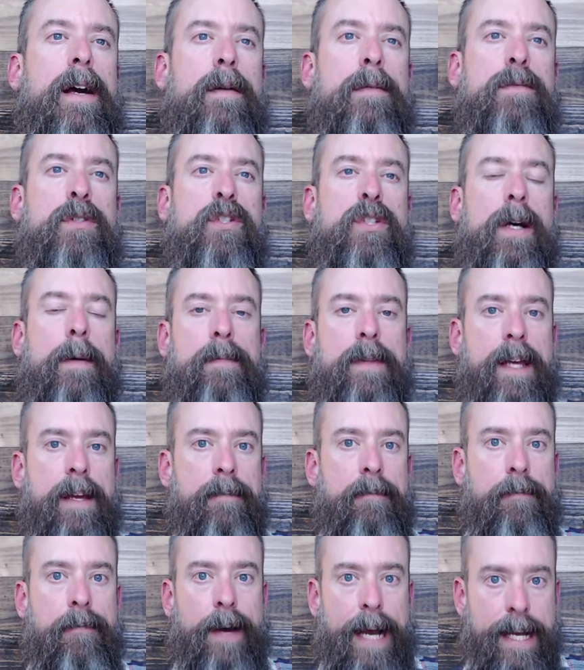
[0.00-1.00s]
something
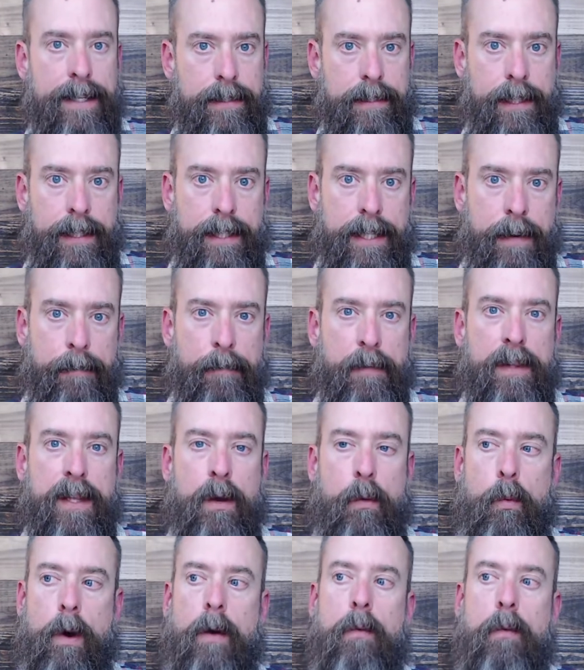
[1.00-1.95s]
vastly different than what